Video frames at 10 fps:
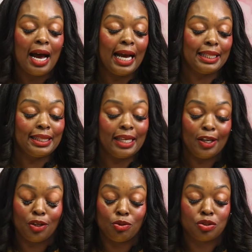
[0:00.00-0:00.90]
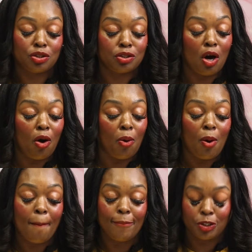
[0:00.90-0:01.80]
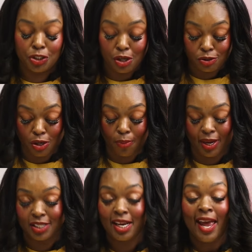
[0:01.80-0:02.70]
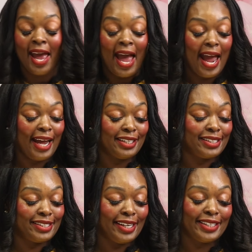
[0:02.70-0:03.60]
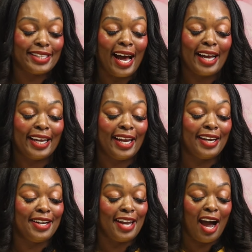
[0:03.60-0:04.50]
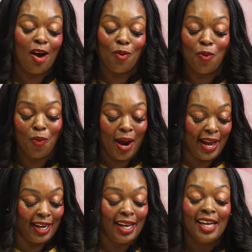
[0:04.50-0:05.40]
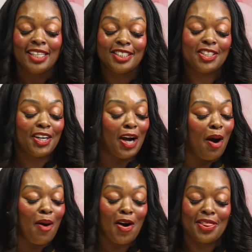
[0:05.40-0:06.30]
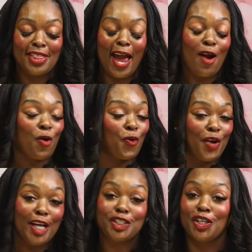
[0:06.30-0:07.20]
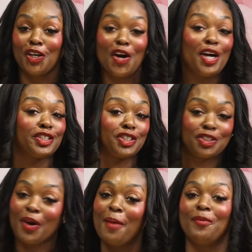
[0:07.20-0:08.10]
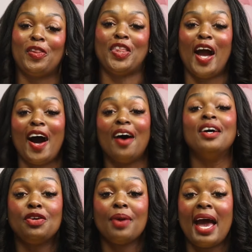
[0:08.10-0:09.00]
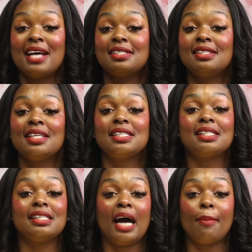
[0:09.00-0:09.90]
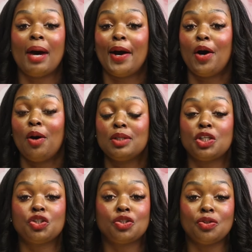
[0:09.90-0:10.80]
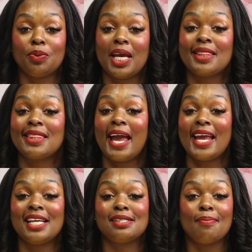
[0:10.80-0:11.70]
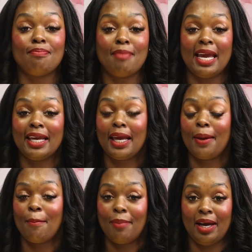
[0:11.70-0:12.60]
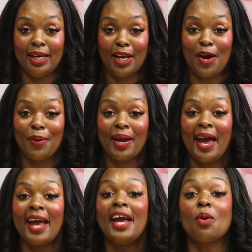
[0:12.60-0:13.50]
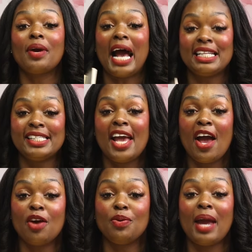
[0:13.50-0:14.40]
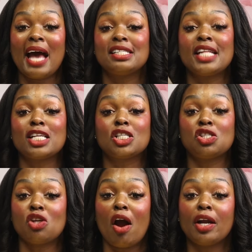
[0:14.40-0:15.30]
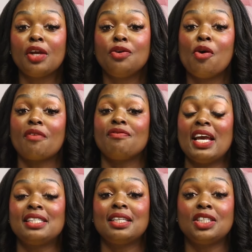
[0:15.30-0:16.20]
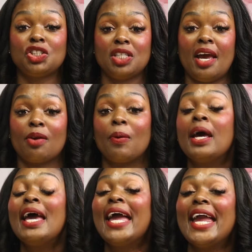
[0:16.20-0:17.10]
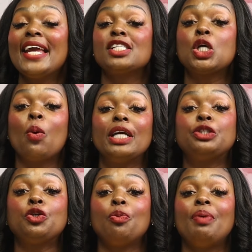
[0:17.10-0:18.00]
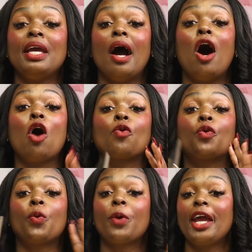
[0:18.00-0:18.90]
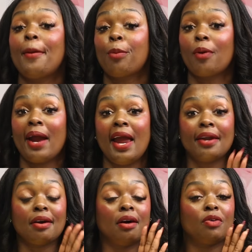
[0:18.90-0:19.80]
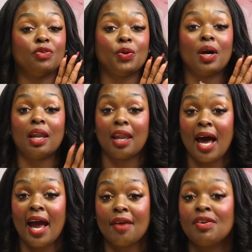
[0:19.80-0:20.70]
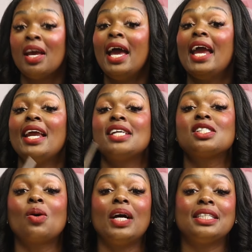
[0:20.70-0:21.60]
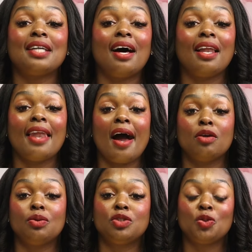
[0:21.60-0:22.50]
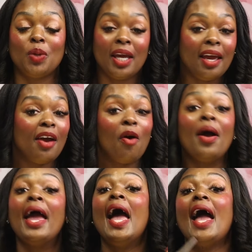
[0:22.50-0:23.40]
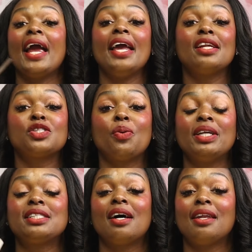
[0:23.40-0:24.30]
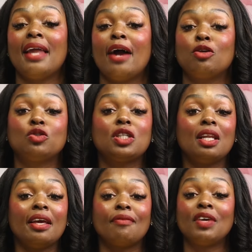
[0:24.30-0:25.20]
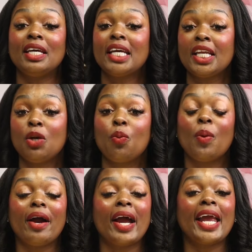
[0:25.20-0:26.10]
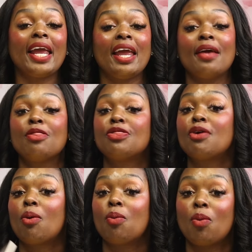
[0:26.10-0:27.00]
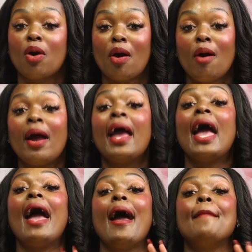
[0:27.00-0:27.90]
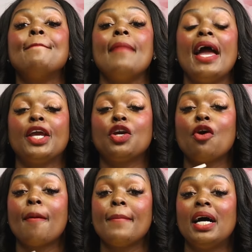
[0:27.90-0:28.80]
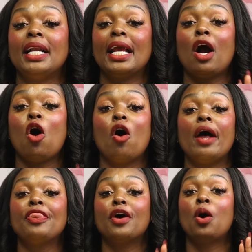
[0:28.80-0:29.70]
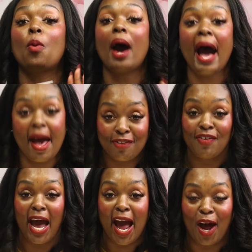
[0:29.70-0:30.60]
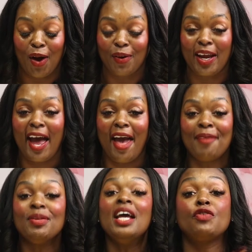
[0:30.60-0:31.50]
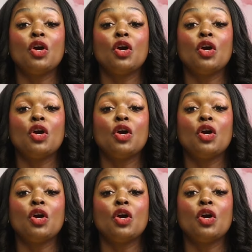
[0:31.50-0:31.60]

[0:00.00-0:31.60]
I thank you so much. And sis, I cannot wait to go on that rich girls trip with y'all. And you guys, this is not my only student that is making money, okay? So when I tell you guys that starting your Faceless channel is going to be a rebrand of your life, it is going to allow you to heal, and it is going to allow you to live anywhere in the world and make your money on the Wi-Fi, okay? And if